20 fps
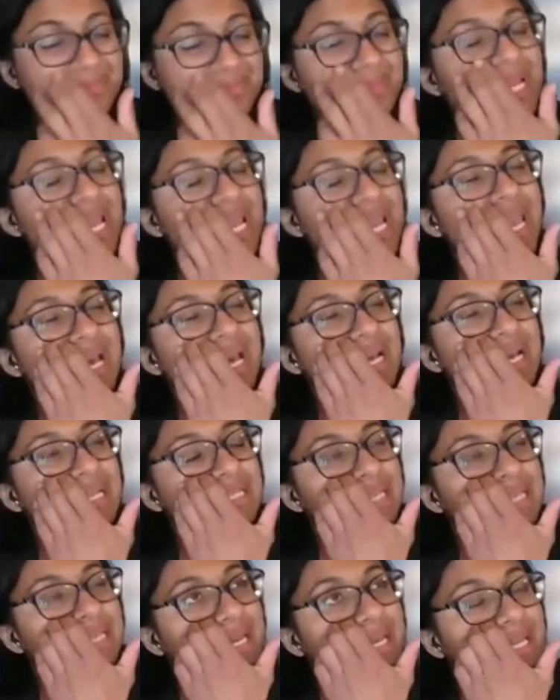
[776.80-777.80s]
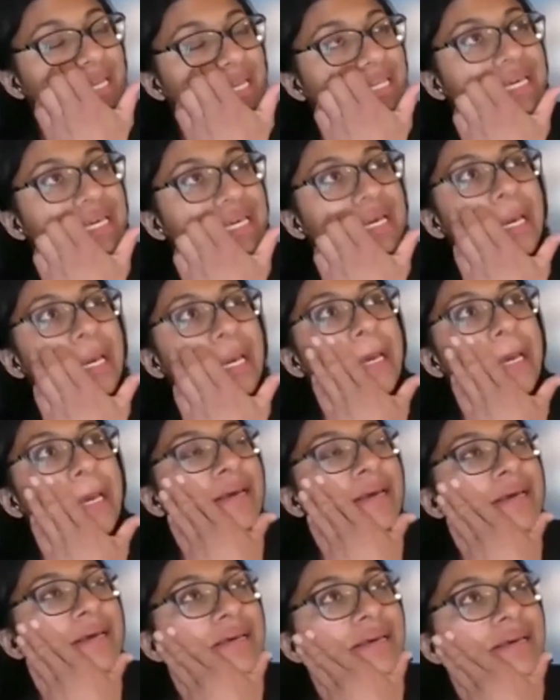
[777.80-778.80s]
And I think,
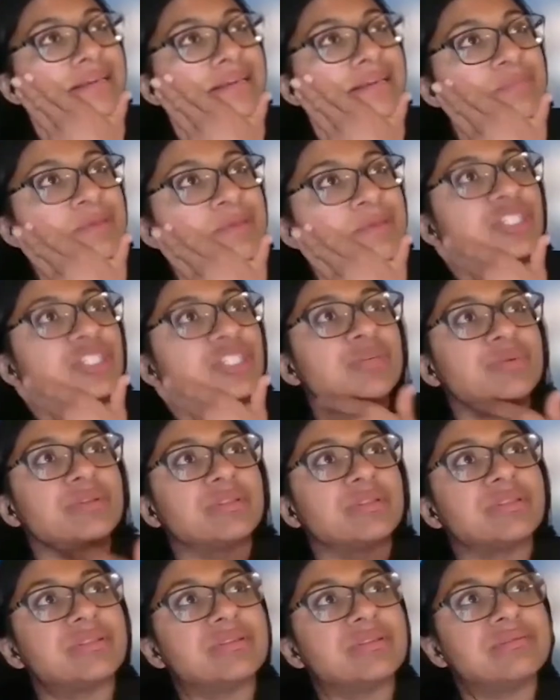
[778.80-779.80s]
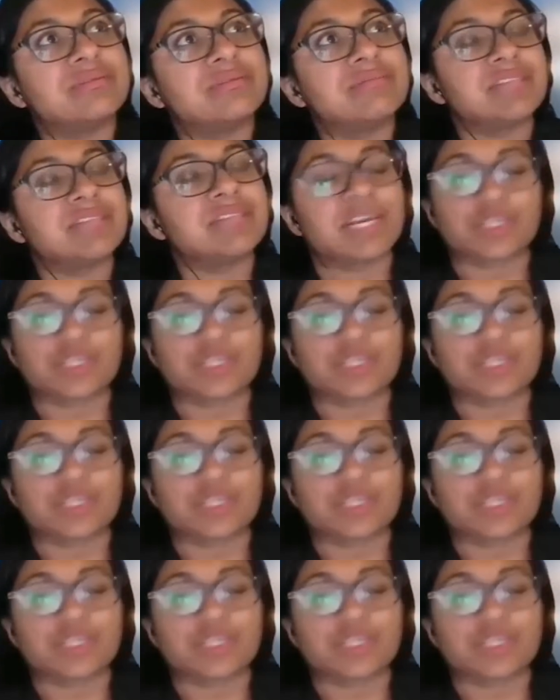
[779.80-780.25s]
especially with sexual